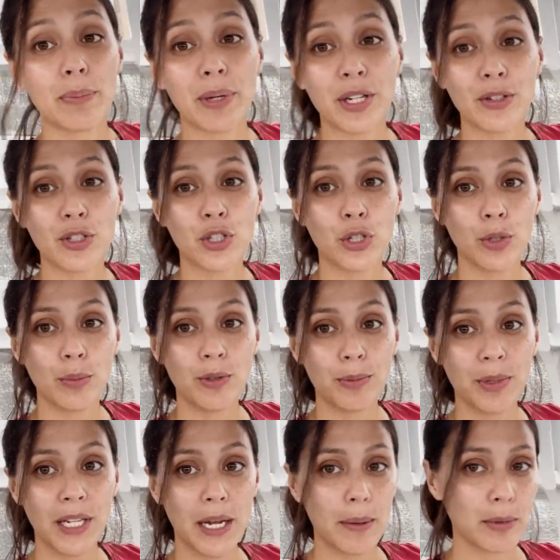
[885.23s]
bigger tube to
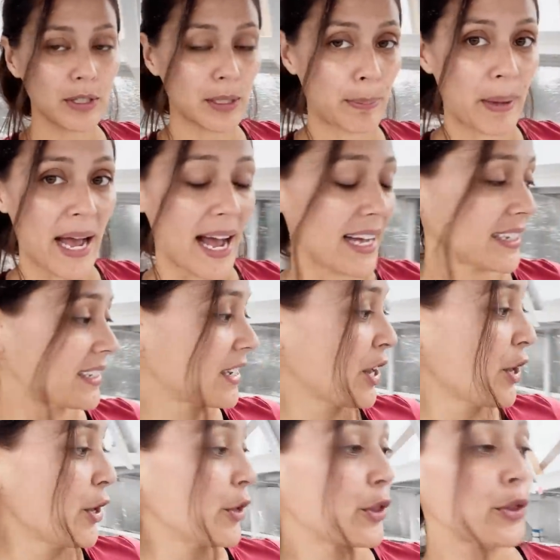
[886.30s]
be able to pass
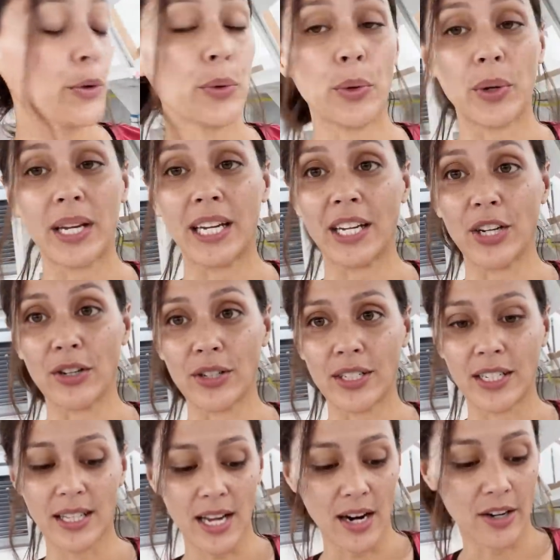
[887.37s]
through here to
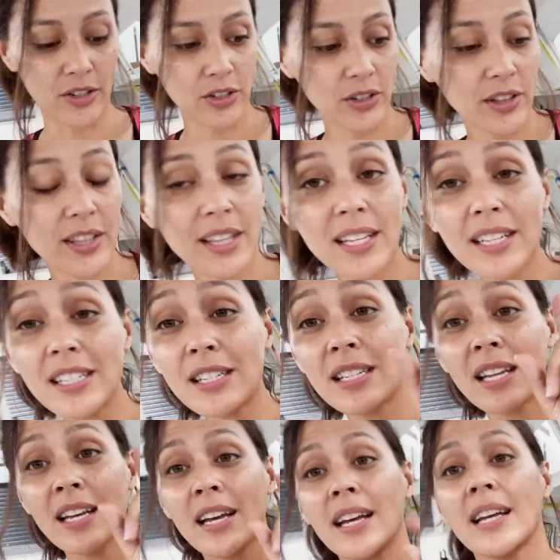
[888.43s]
there. So this
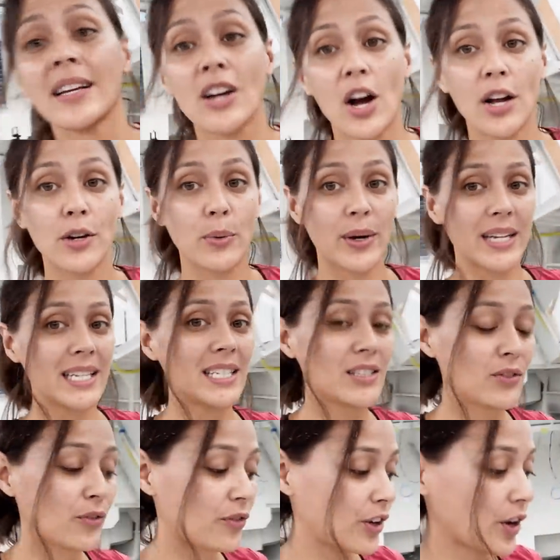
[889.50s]
conduit is
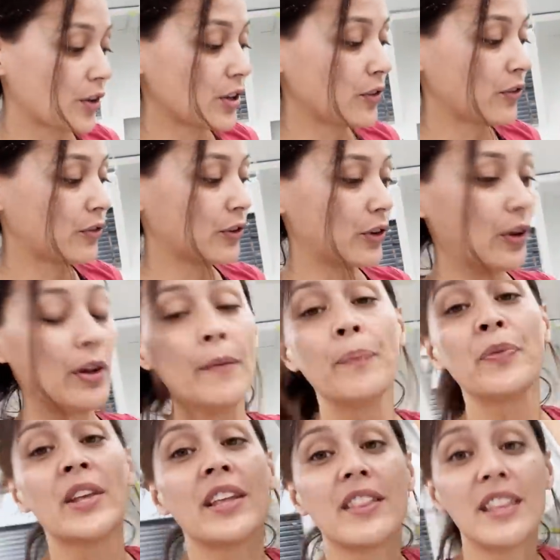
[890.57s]
very full.
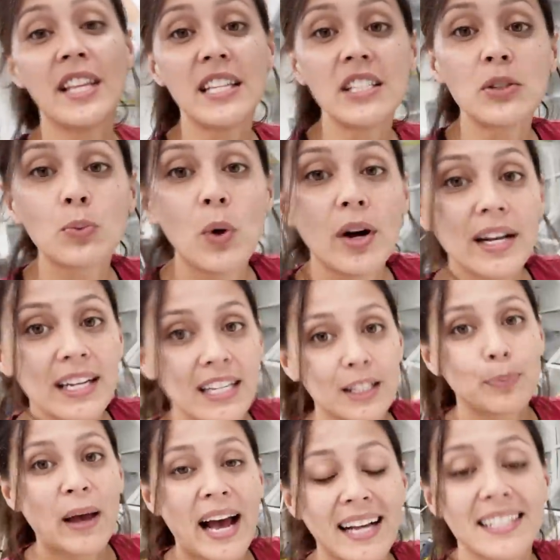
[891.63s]
This one is
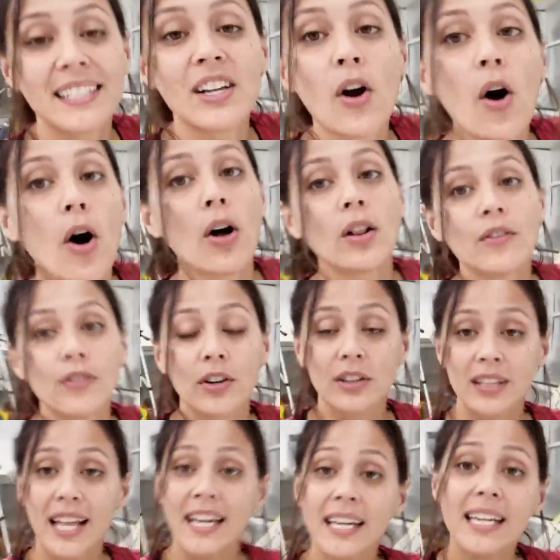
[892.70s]
passing all of our
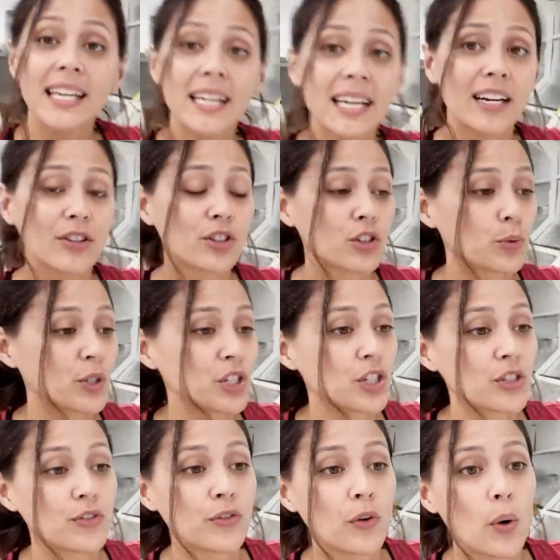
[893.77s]
lighting and our
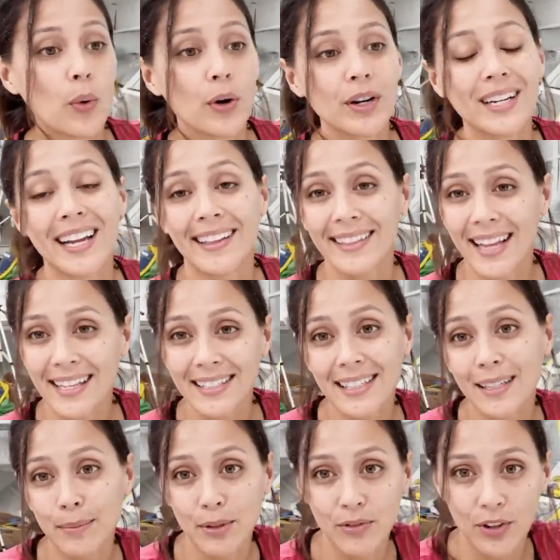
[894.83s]
switches forward, and that's going
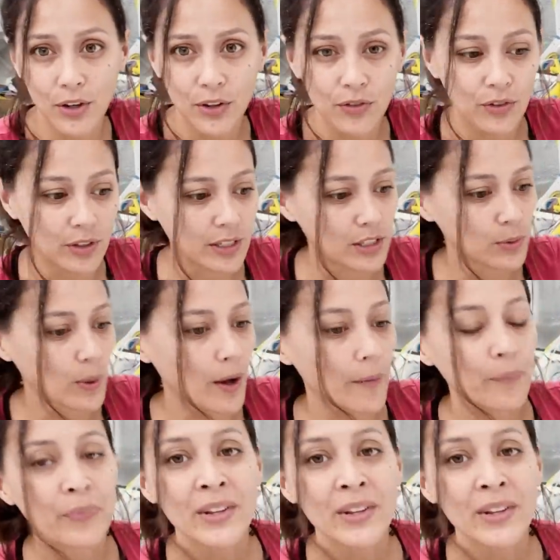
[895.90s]
to be very full as well.